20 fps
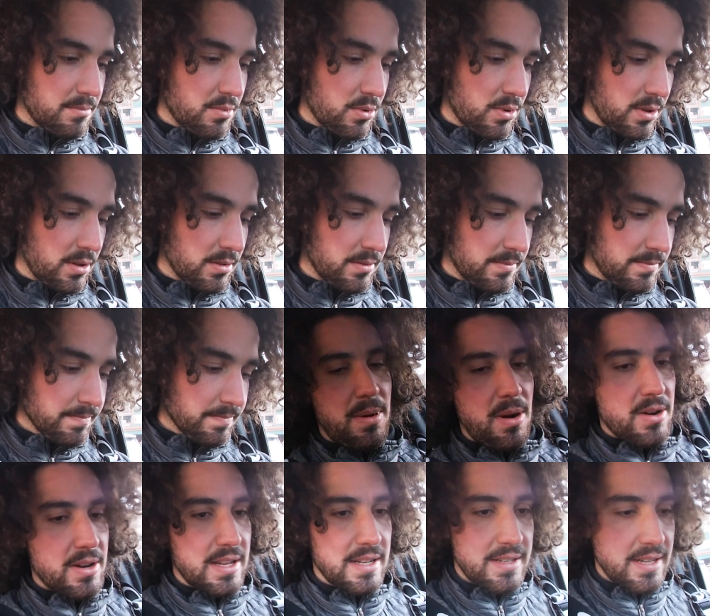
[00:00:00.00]
brutal.
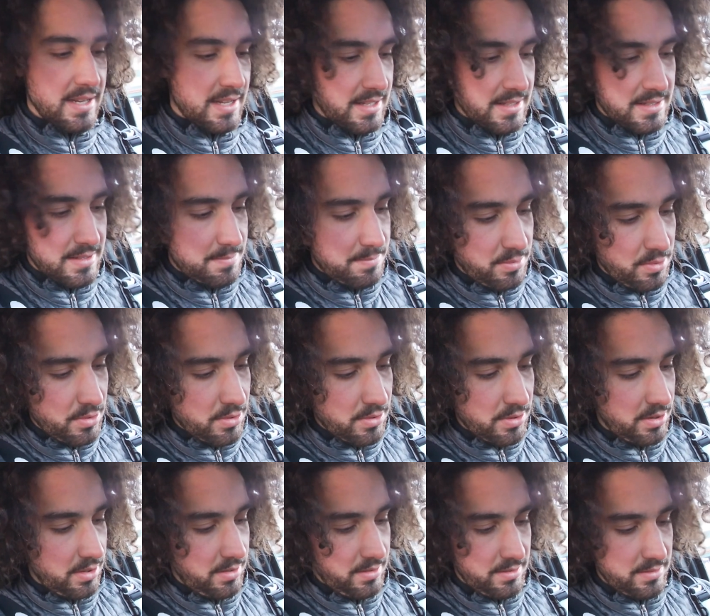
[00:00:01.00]
parking tickets,
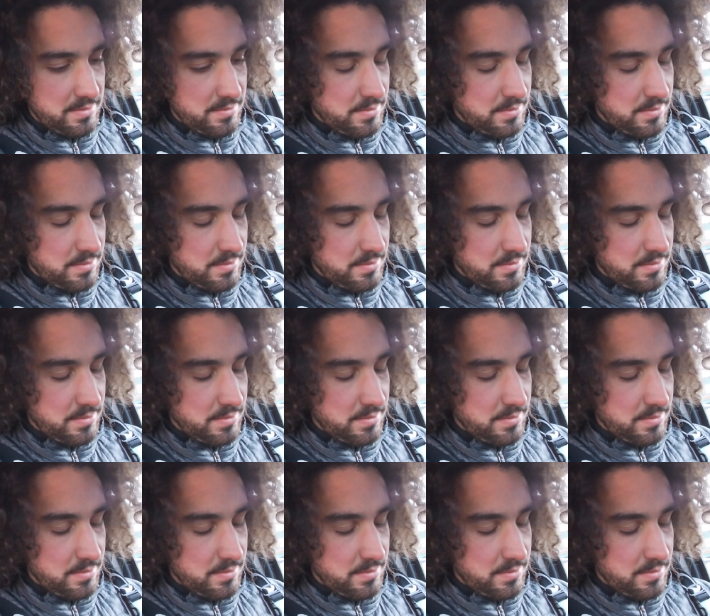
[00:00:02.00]
brutal.